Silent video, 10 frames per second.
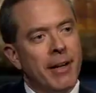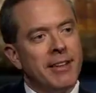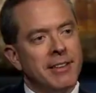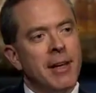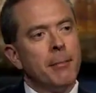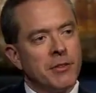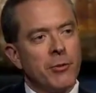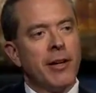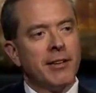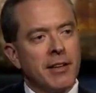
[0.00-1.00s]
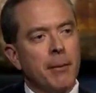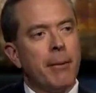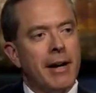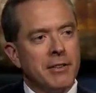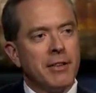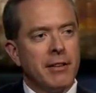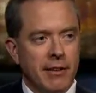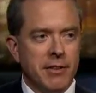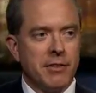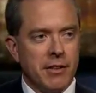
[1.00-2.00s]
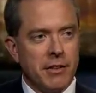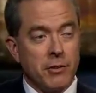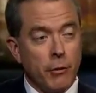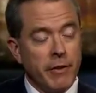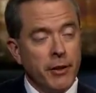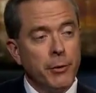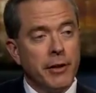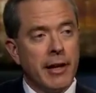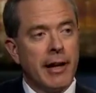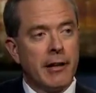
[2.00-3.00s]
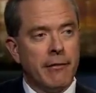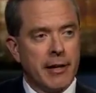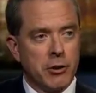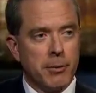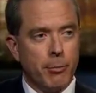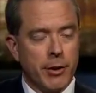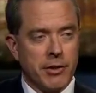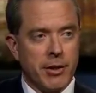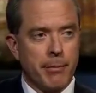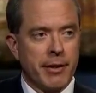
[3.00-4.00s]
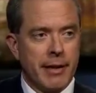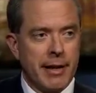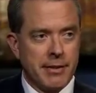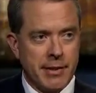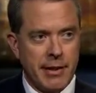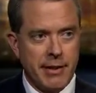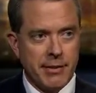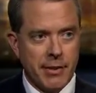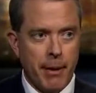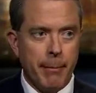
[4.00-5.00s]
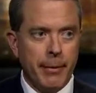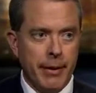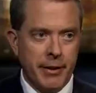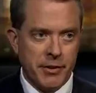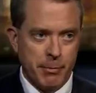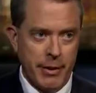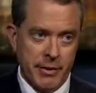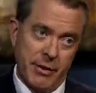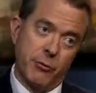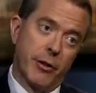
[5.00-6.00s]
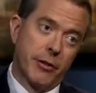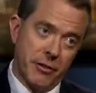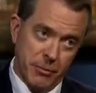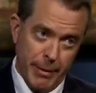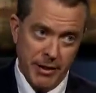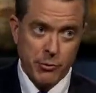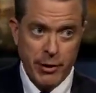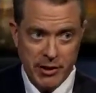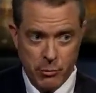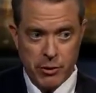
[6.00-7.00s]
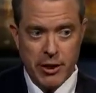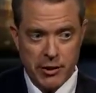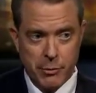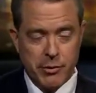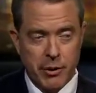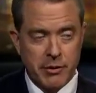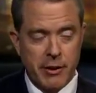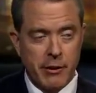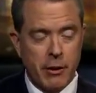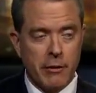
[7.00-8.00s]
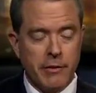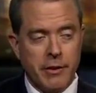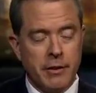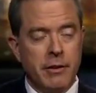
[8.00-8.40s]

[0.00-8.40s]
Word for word: but it demonstrated the capacity, at least that the Soviet Union had, of actually putting something that size up into space. And it triggered the space race, which has resulted in all of the,